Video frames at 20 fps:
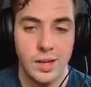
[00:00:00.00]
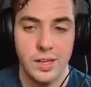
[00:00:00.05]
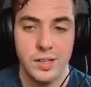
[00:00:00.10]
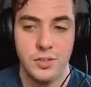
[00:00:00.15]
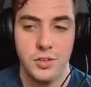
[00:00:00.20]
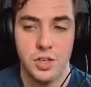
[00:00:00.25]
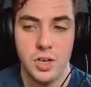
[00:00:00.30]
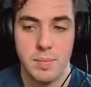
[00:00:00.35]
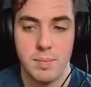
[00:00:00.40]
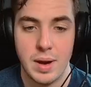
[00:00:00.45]

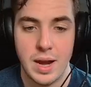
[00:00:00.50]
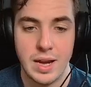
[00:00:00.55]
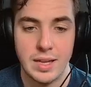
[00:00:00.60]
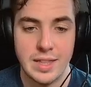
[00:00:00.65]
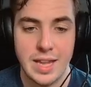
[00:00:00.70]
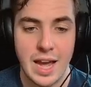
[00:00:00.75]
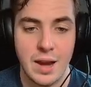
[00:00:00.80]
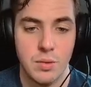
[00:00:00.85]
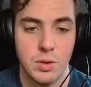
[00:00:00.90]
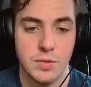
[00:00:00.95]
You combine
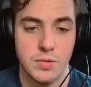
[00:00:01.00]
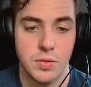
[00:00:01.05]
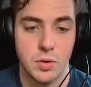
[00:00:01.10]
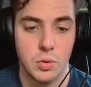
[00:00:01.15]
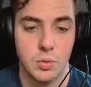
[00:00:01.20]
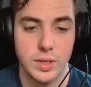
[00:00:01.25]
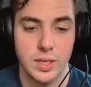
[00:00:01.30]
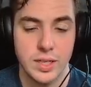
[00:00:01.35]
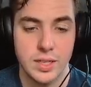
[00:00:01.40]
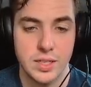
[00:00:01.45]
that with
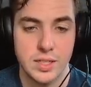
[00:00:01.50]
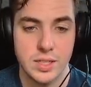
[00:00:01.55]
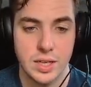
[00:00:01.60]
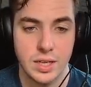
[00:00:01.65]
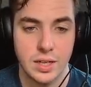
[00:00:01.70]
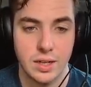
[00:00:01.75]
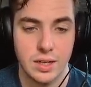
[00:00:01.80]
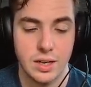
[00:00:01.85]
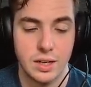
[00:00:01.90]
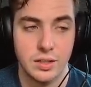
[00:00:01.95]
Verena's,
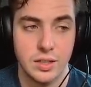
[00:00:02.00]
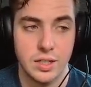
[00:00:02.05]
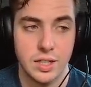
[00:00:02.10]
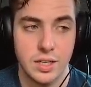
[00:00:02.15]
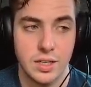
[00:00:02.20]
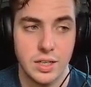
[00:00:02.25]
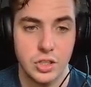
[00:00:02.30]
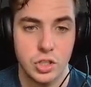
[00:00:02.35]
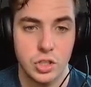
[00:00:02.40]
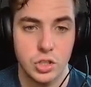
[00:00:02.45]
like,
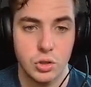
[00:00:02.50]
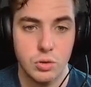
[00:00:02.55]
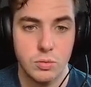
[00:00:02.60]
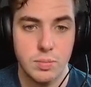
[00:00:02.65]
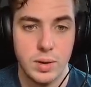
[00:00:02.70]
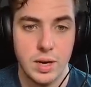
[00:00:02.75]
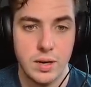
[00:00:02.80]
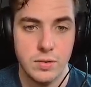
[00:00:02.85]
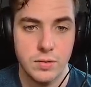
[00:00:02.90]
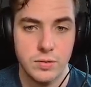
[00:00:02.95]
unconditional
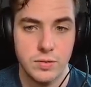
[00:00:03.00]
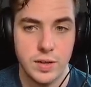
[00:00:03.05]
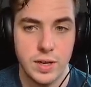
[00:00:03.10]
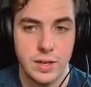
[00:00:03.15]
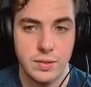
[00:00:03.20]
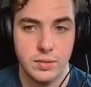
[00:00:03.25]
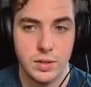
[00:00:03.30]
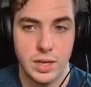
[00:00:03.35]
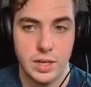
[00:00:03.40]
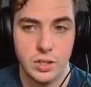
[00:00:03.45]
buff,
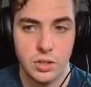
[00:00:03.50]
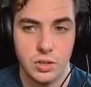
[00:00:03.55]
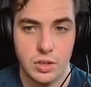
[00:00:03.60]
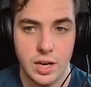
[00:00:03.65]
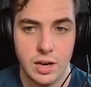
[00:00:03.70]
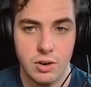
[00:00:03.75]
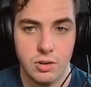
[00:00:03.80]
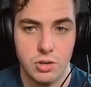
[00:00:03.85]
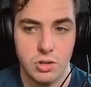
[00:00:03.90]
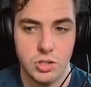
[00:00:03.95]
and, like, your
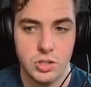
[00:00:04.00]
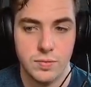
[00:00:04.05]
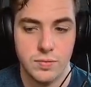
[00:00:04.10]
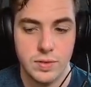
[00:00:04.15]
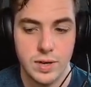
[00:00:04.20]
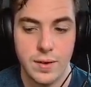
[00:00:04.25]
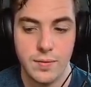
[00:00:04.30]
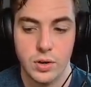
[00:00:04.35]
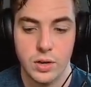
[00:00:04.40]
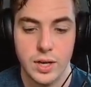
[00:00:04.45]
characters have
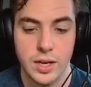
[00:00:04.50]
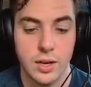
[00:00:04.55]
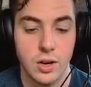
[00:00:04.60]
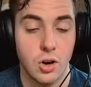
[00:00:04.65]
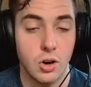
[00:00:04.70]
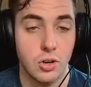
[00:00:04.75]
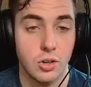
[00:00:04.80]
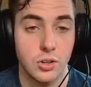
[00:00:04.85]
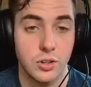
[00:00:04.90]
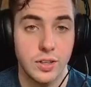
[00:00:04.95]
never hit
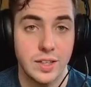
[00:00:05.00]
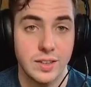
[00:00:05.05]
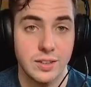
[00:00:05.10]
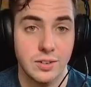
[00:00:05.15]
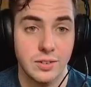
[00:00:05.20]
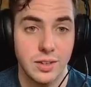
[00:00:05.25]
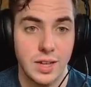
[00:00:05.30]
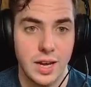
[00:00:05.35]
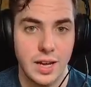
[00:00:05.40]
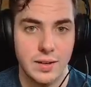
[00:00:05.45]
harder in
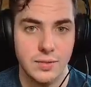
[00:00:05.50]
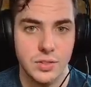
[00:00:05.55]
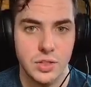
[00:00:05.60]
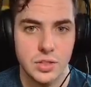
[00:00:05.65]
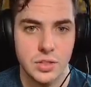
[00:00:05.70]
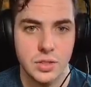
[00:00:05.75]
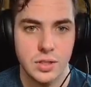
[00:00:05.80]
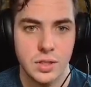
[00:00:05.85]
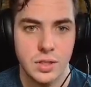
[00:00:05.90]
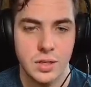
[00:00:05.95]
their
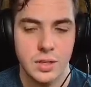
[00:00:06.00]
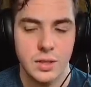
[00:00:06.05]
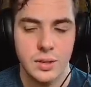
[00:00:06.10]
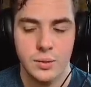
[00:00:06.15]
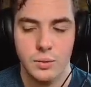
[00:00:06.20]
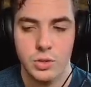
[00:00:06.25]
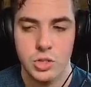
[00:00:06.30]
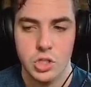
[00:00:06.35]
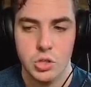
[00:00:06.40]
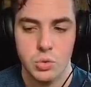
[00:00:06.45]
lives,
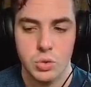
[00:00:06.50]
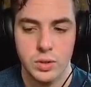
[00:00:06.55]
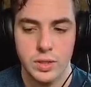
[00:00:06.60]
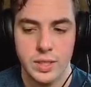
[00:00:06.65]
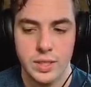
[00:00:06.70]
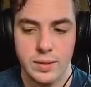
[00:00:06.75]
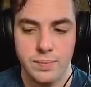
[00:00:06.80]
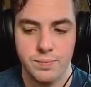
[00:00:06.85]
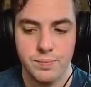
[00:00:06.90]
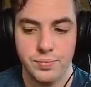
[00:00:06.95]
which is
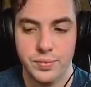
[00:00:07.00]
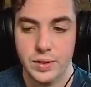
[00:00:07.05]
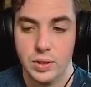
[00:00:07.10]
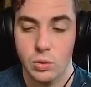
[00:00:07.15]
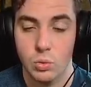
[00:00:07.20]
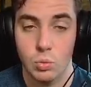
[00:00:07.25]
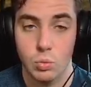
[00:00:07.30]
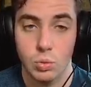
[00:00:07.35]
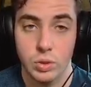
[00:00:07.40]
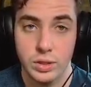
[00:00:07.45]
really,
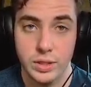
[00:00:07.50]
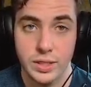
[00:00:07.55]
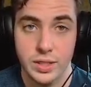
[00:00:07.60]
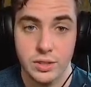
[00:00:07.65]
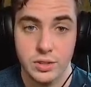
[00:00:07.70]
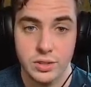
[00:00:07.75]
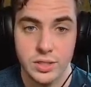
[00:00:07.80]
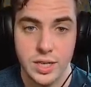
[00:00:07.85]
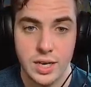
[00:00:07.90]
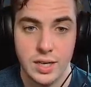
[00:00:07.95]
really
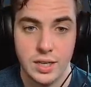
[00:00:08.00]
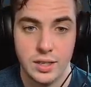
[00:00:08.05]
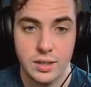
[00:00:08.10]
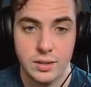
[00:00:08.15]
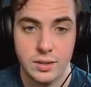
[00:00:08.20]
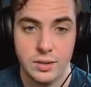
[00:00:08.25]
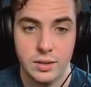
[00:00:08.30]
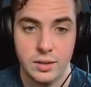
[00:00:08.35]
entertaining.